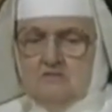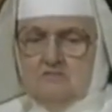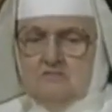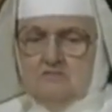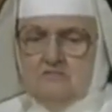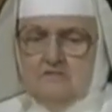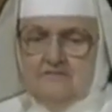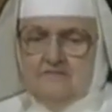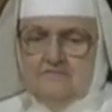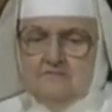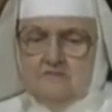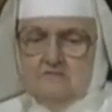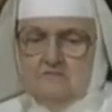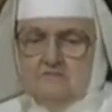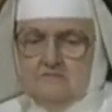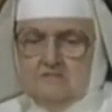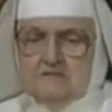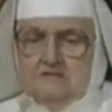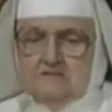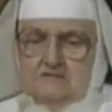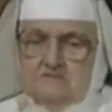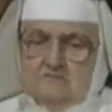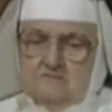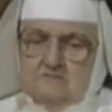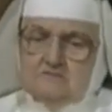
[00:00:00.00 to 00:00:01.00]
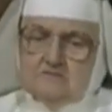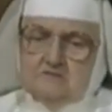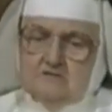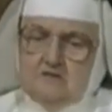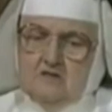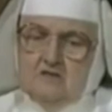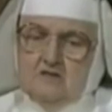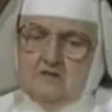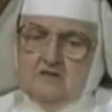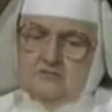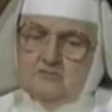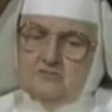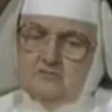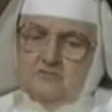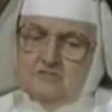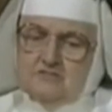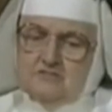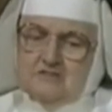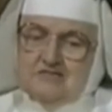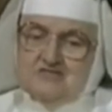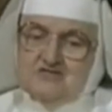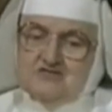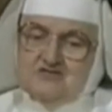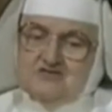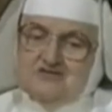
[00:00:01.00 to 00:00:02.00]
whoever it was who saw do,
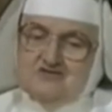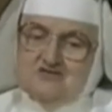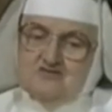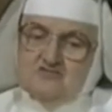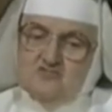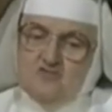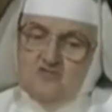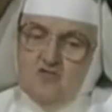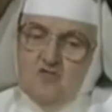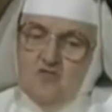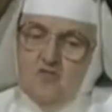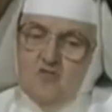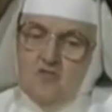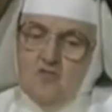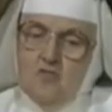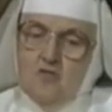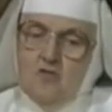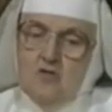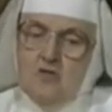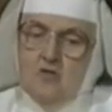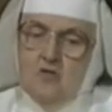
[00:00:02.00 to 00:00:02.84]
does she know